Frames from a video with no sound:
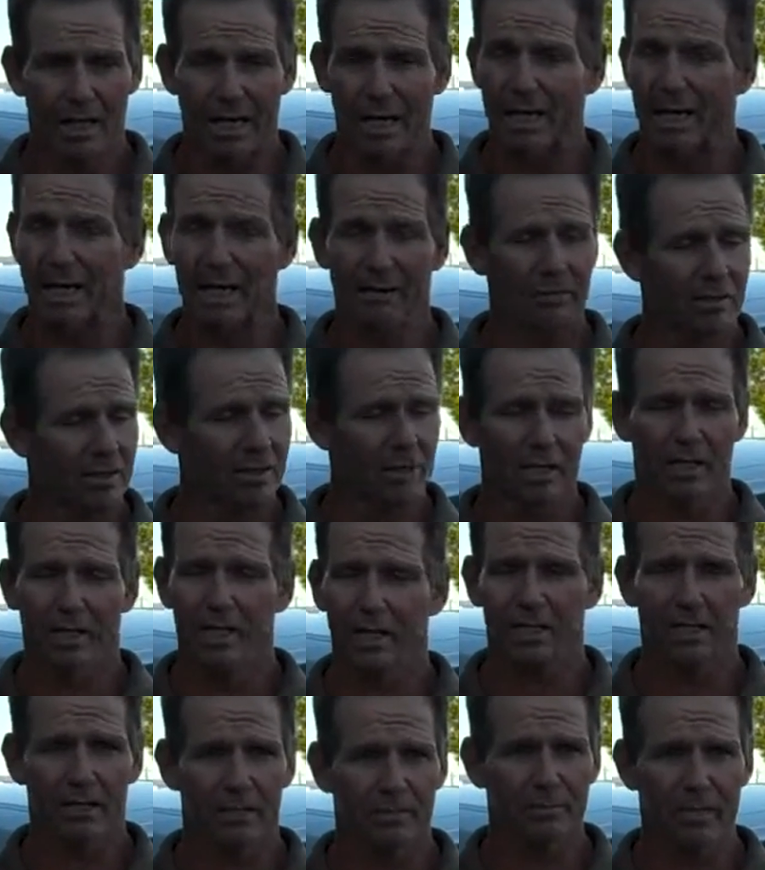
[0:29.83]
Everything I
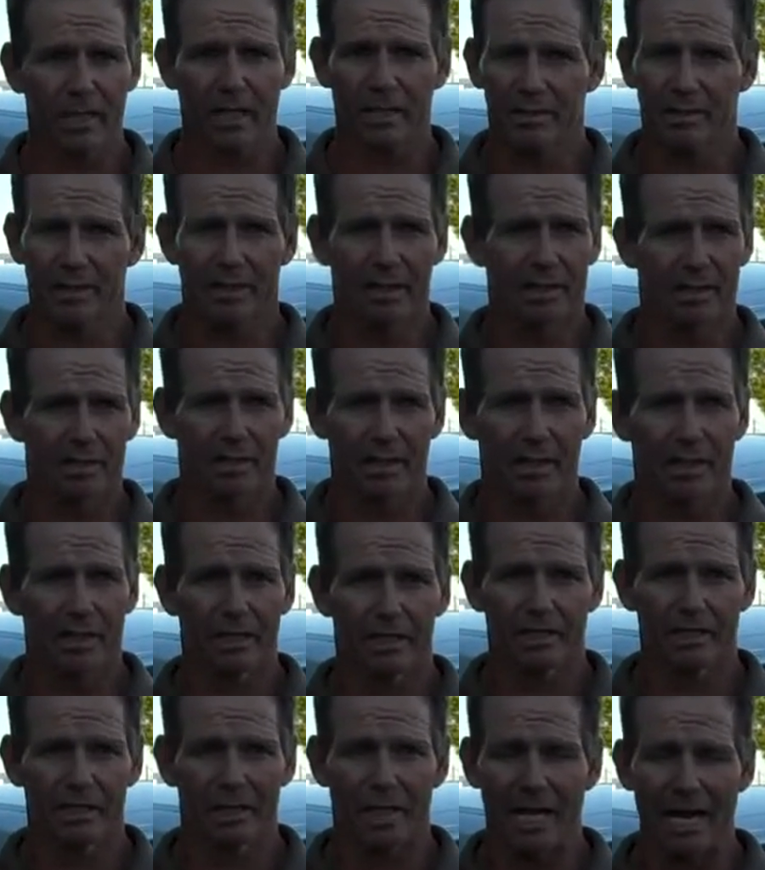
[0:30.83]
expected,
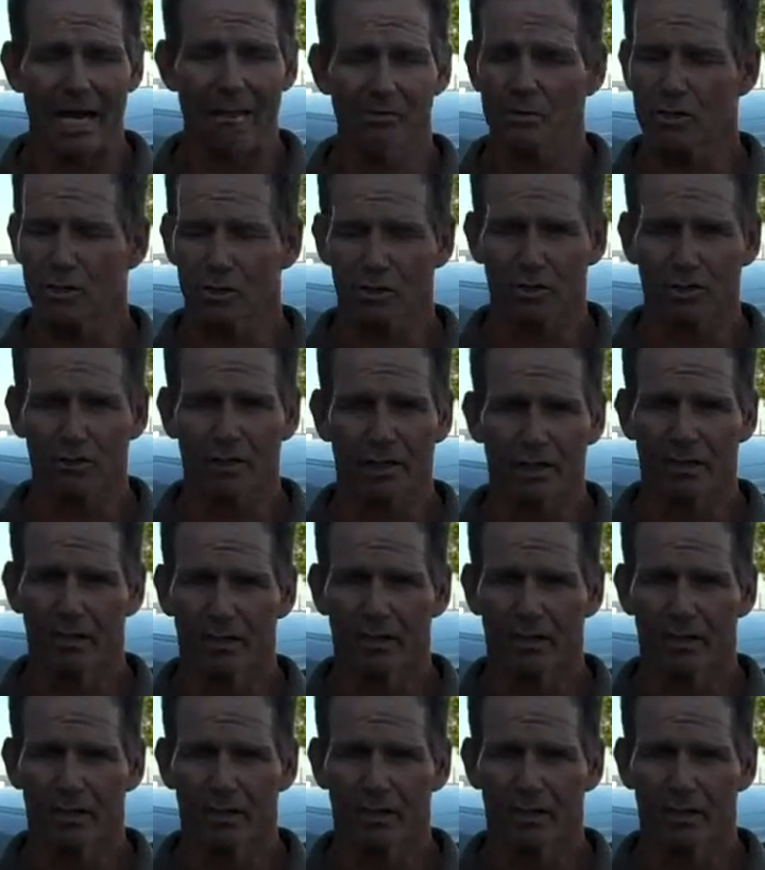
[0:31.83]
and absolutely,